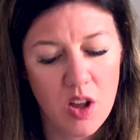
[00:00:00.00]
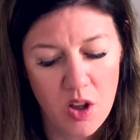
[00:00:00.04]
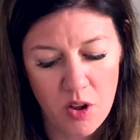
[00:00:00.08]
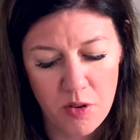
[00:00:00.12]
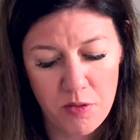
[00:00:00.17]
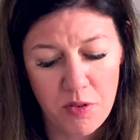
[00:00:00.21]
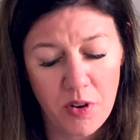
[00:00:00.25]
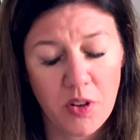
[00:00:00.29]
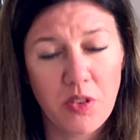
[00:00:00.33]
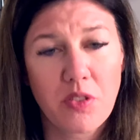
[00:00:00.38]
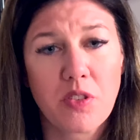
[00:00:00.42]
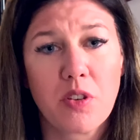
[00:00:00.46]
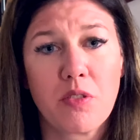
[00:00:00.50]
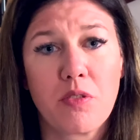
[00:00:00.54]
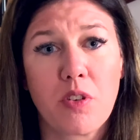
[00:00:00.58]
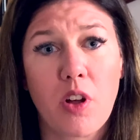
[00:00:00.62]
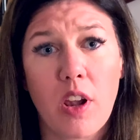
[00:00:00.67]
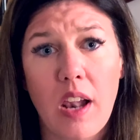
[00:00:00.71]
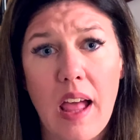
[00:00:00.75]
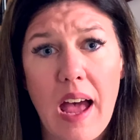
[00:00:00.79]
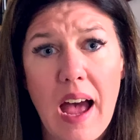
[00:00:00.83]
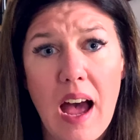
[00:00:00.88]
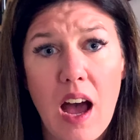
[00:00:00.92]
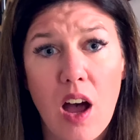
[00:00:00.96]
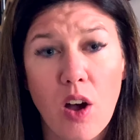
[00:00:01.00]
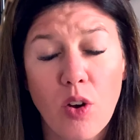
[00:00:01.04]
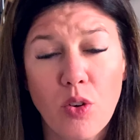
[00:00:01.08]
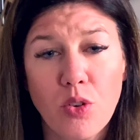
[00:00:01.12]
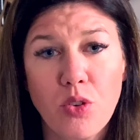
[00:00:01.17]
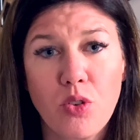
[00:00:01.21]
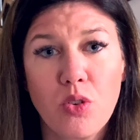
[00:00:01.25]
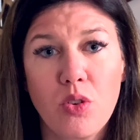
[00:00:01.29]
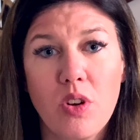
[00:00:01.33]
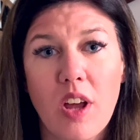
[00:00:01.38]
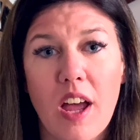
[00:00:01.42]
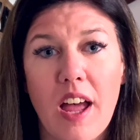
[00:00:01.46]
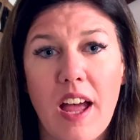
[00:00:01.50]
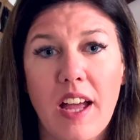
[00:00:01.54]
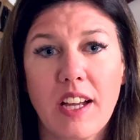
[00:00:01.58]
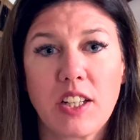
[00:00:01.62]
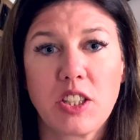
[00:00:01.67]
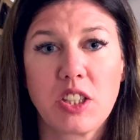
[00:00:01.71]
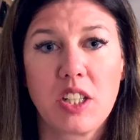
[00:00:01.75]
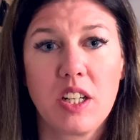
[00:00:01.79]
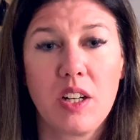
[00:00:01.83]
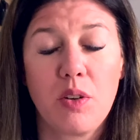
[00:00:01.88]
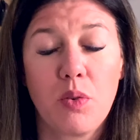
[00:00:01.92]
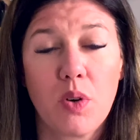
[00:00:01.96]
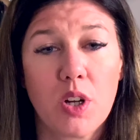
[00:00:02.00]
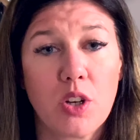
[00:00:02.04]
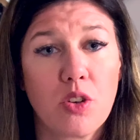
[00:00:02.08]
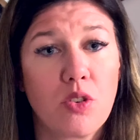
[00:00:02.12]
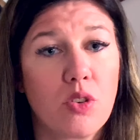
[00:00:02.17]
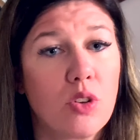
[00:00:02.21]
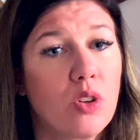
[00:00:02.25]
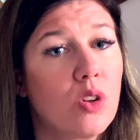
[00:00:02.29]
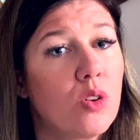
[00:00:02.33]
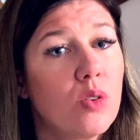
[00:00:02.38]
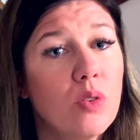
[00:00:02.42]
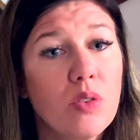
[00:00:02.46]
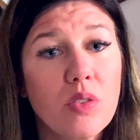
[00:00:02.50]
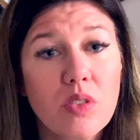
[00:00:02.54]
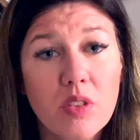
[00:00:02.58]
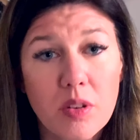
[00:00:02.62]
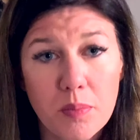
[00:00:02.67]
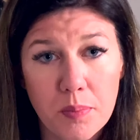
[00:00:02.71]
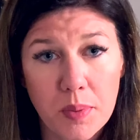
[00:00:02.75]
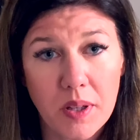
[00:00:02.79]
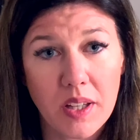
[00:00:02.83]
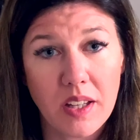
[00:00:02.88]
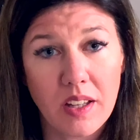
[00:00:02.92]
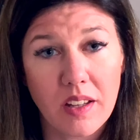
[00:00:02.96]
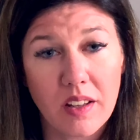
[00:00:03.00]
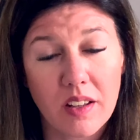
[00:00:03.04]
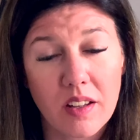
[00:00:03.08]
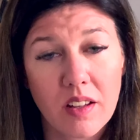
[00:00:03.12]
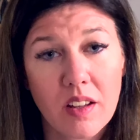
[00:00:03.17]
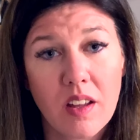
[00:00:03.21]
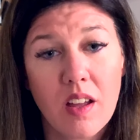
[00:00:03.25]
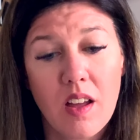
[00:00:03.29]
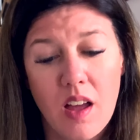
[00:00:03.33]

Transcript: first of all, how do they actually want to use the peak?